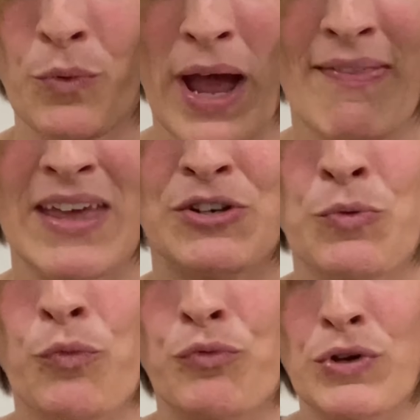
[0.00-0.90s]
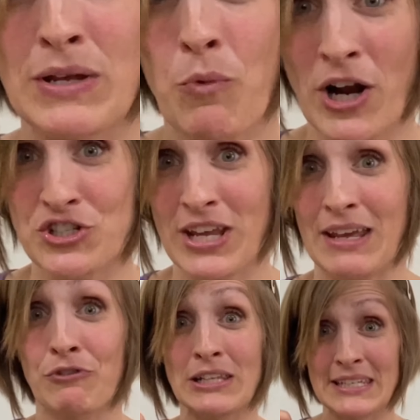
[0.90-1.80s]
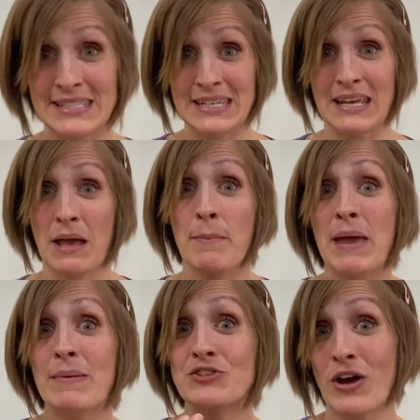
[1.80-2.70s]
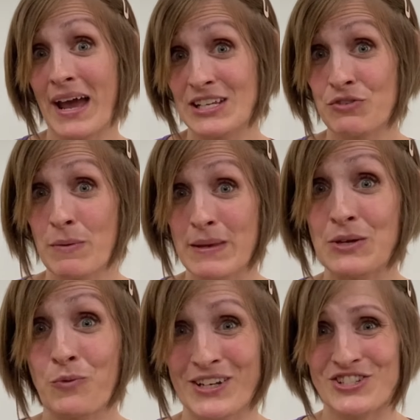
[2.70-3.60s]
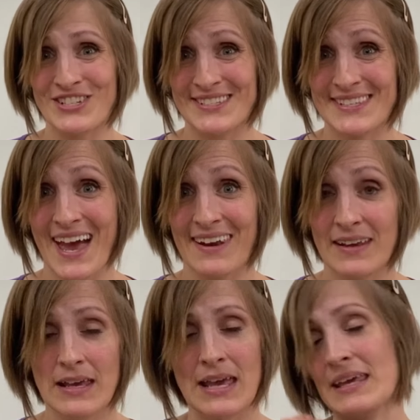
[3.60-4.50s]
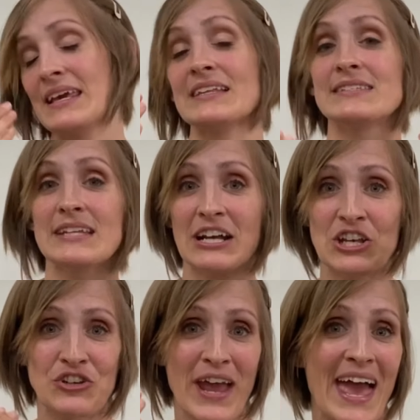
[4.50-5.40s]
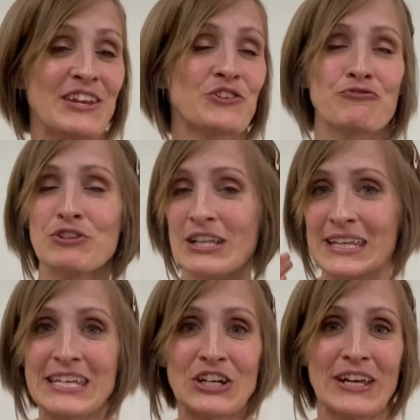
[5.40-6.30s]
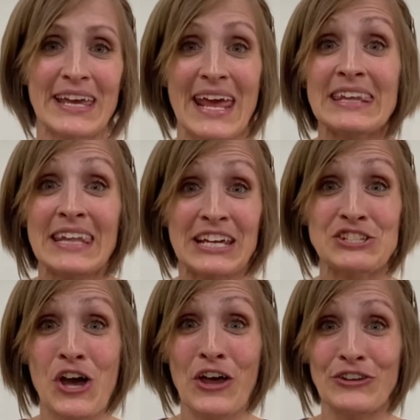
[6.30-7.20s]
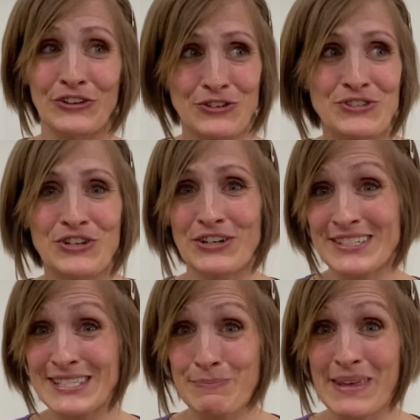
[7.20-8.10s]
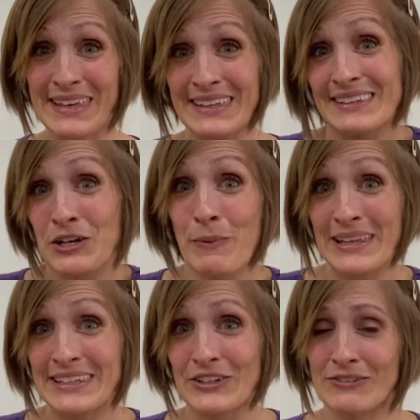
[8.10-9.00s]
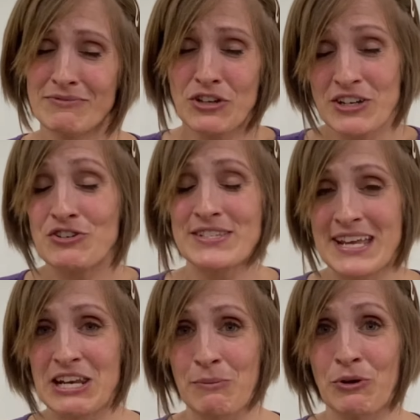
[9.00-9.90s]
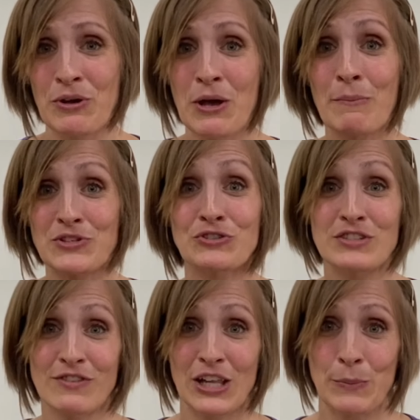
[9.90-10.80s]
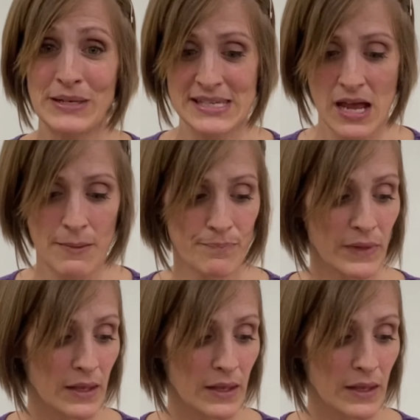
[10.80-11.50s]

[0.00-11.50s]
and then re-watching, re-listening, maybe trying to repeat what she said. It gets stuck in your head, you're really hearing it. And like a toddler, you start to speak little by little. They're understandable, but you'll develop in time.